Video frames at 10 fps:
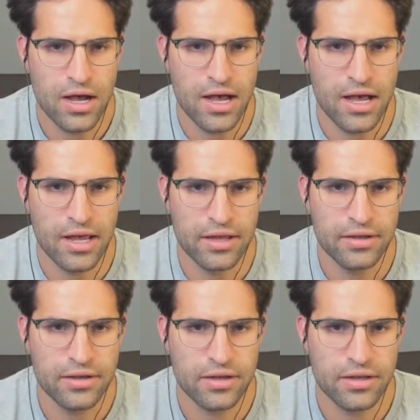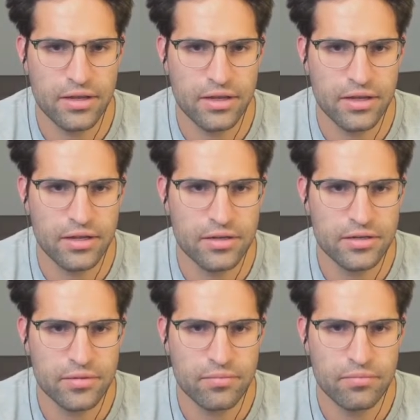high,
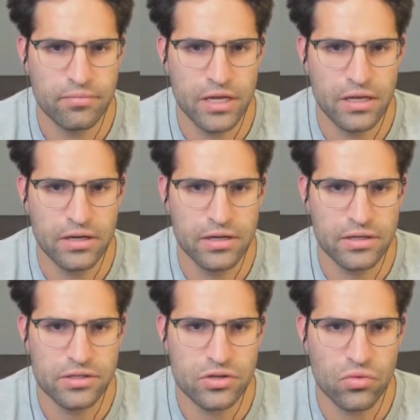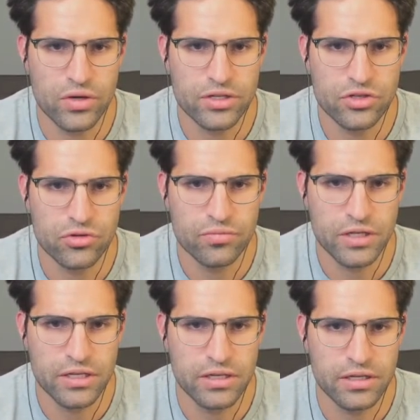and min is going to
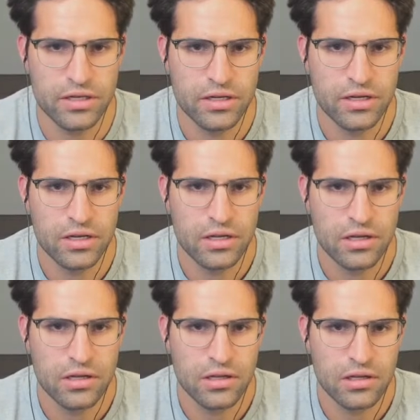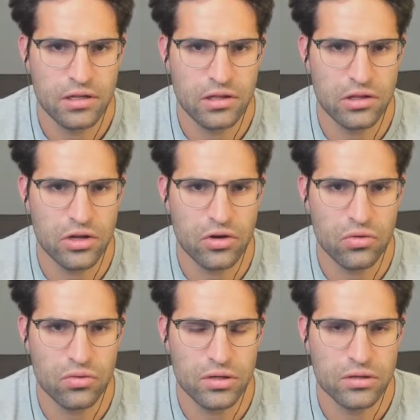be
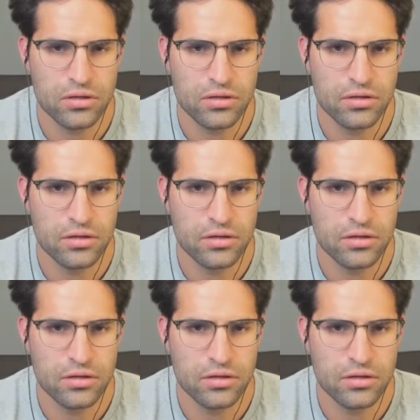low.